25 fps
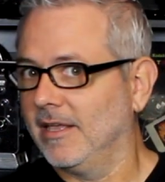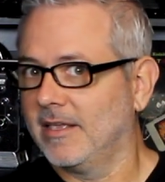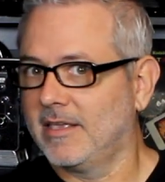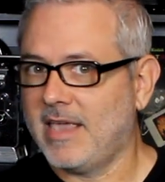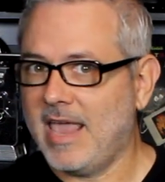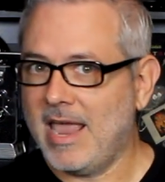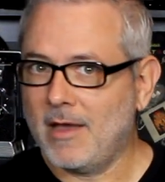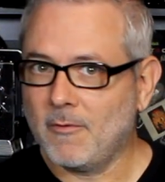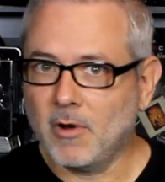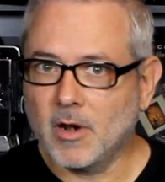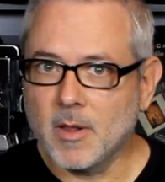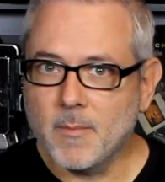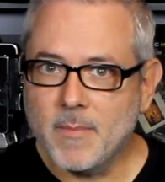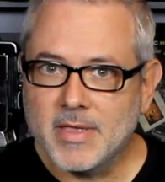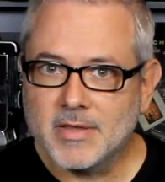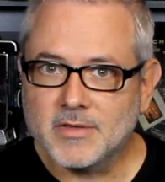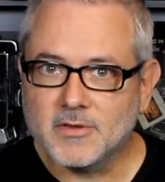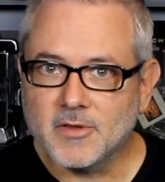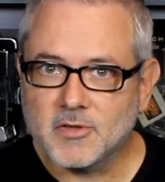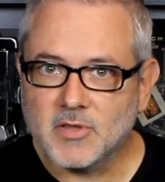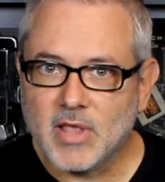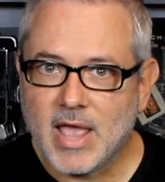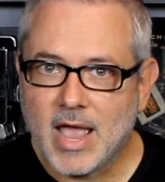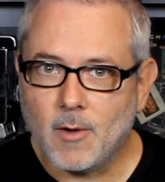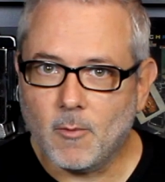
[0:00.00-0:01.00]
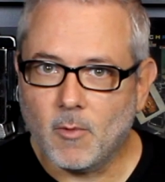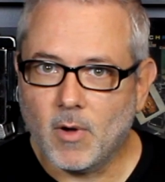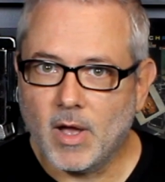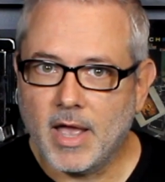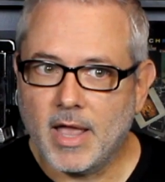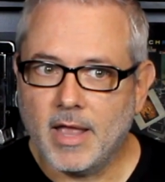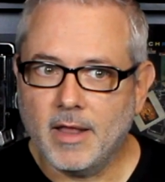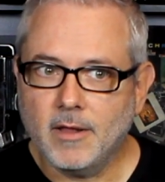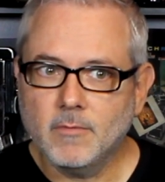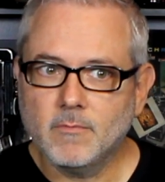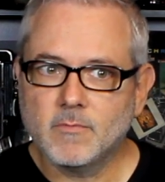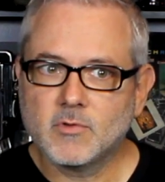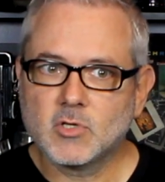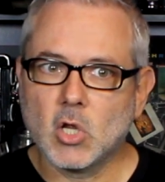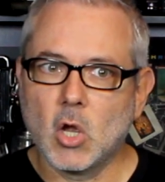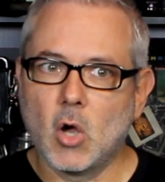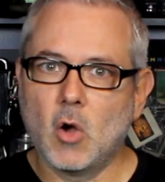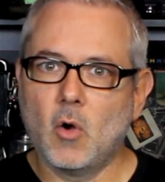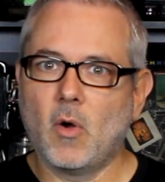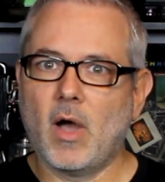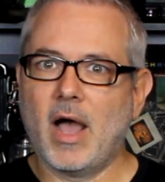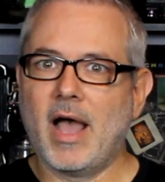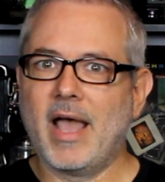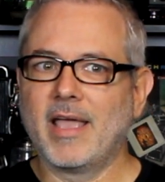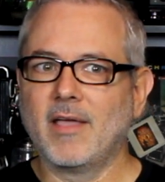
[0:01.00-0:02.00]
Can't run a business that way.
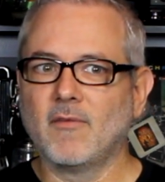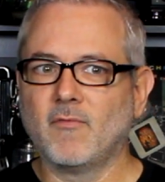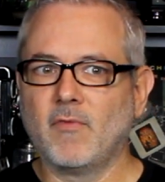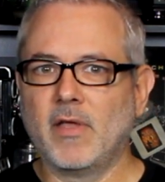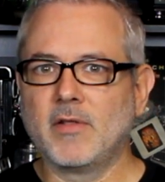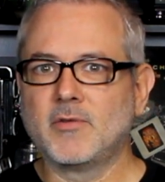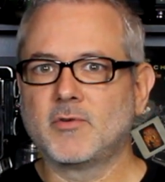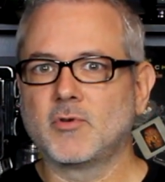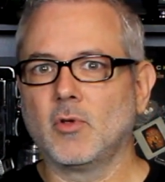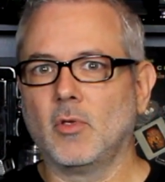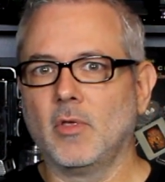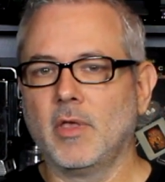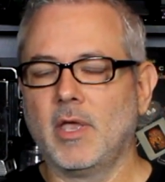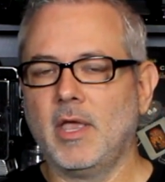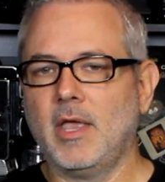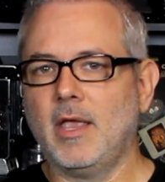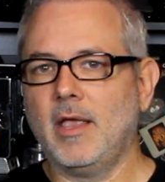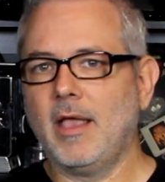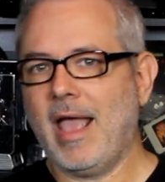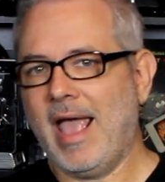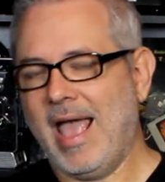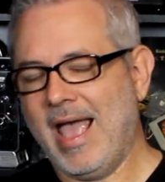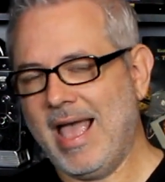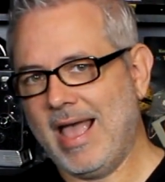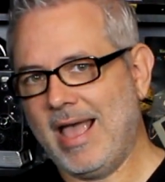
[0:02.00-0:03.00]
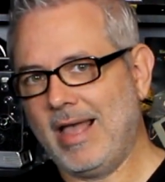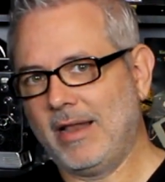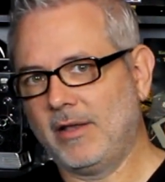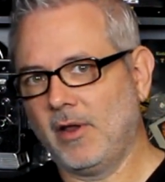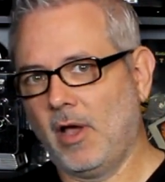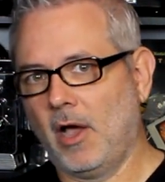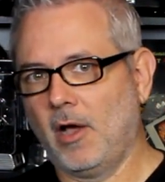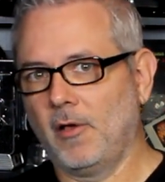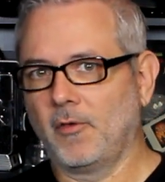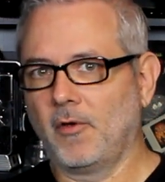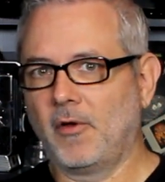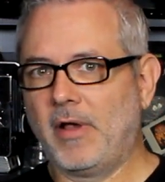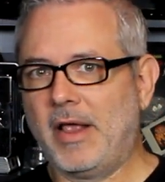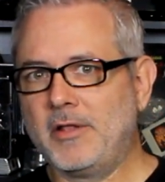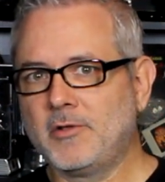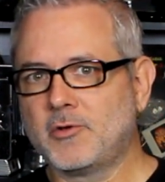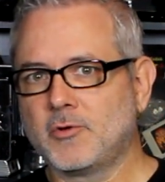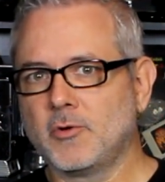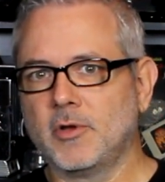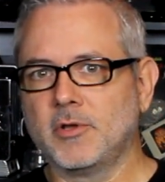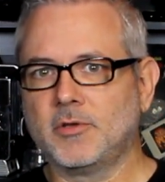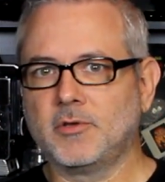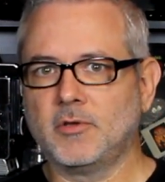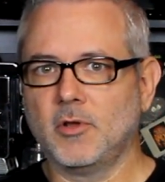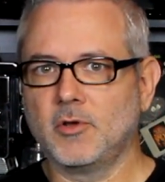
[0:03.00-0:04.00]
So I eventually had other
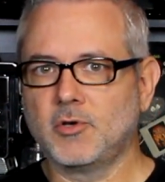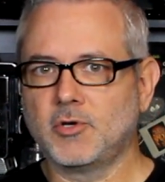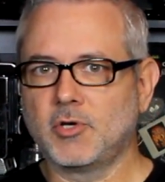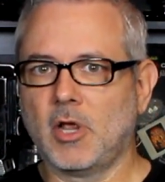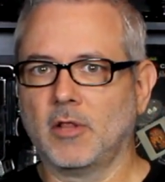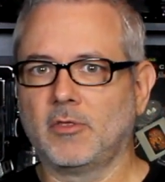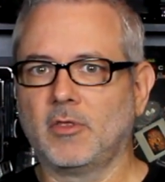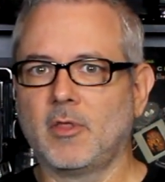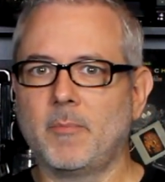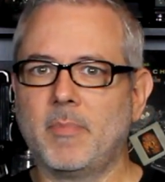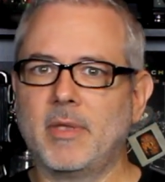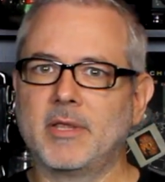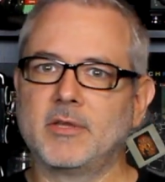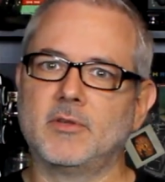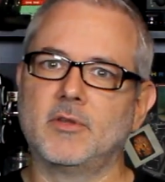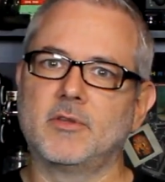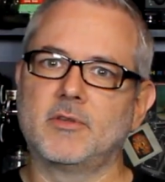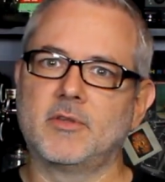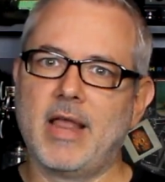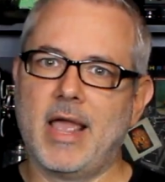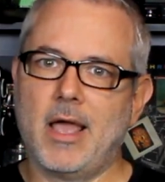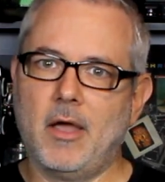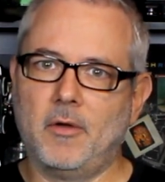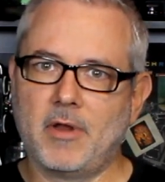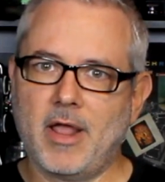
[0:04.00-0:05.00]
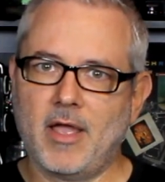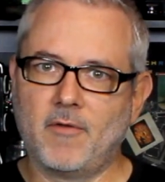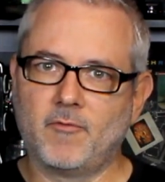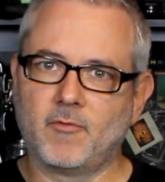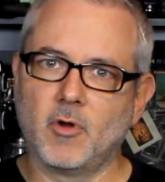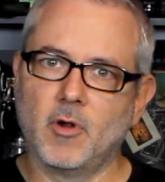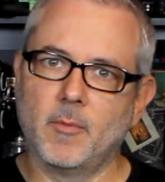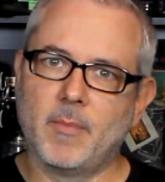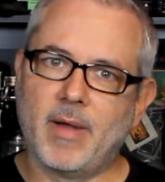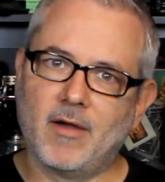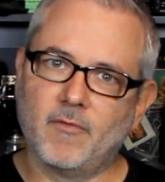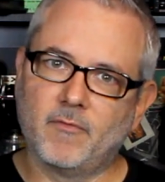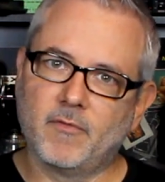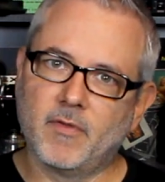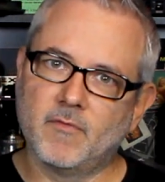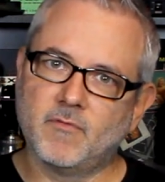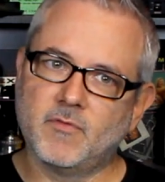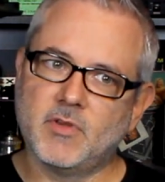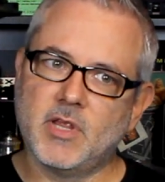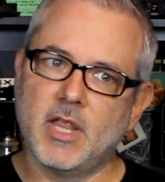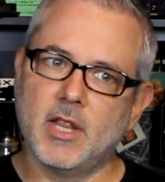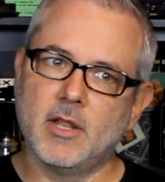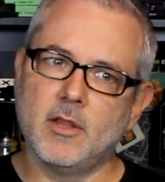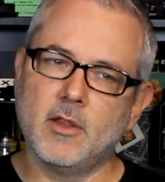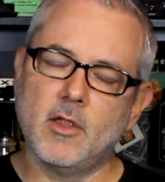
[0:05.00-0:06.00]
interests, shut the business down after about
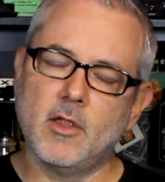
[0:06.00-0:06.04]
15